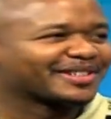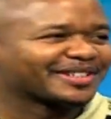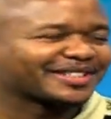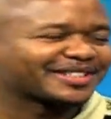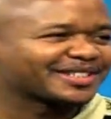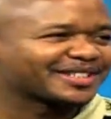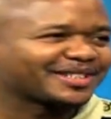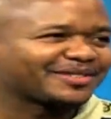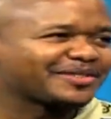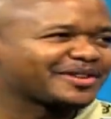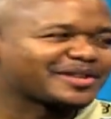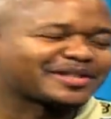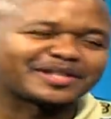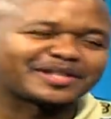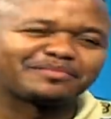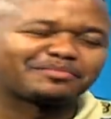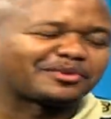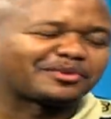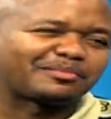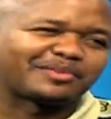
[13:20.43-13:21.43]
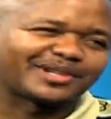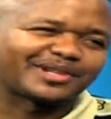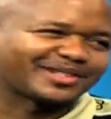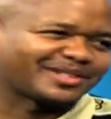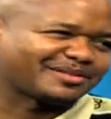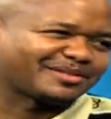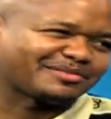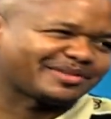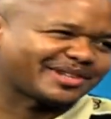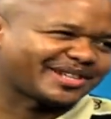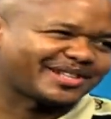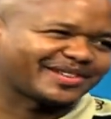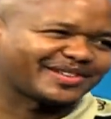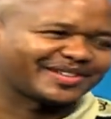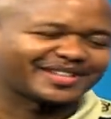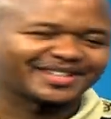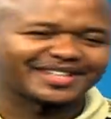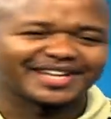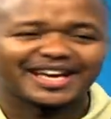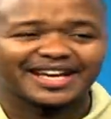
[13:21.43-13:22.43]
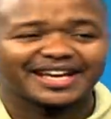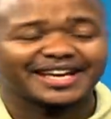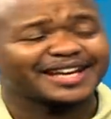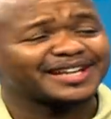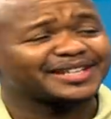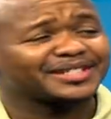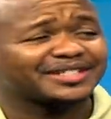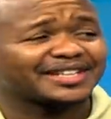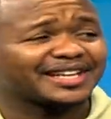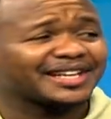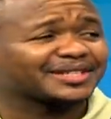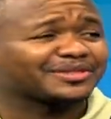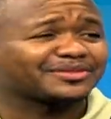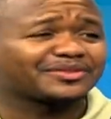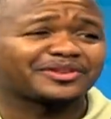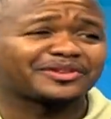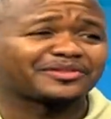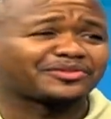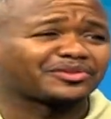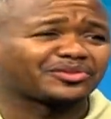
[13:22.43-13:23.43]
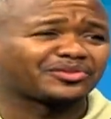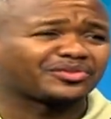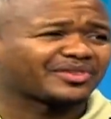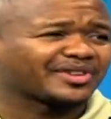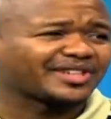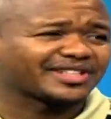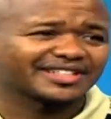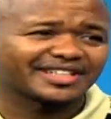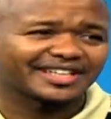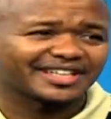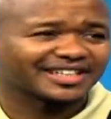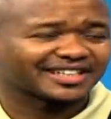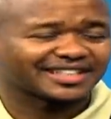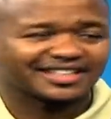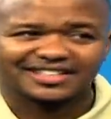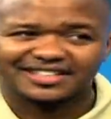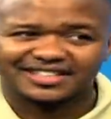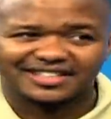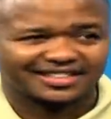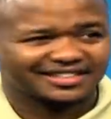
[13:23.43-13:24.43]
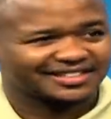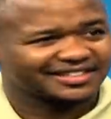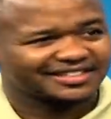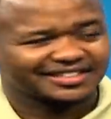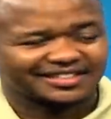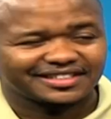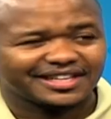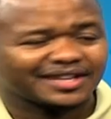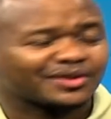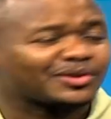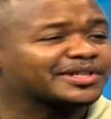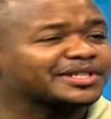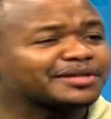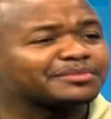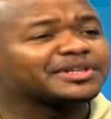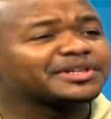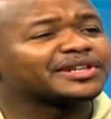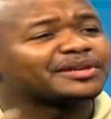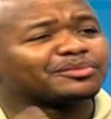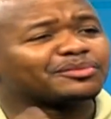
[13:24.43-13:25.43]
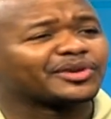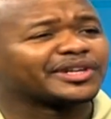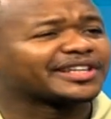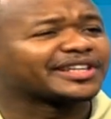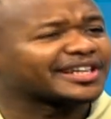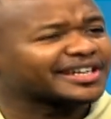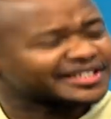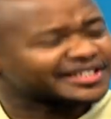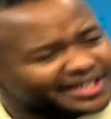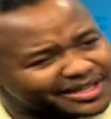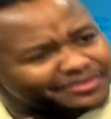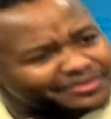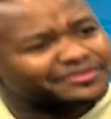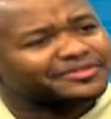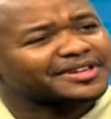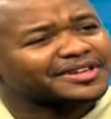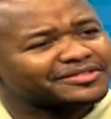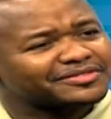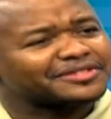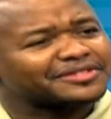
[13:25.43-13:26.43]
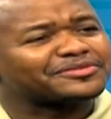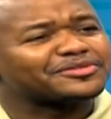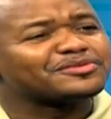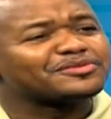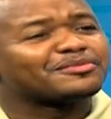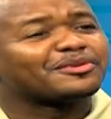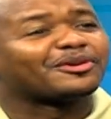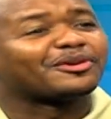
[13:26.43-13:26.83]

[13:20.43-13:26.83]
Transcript: She's a very simple person. I'm a loner. And she has very few friends. Like, kwanza mimi namwencourage, have a few more.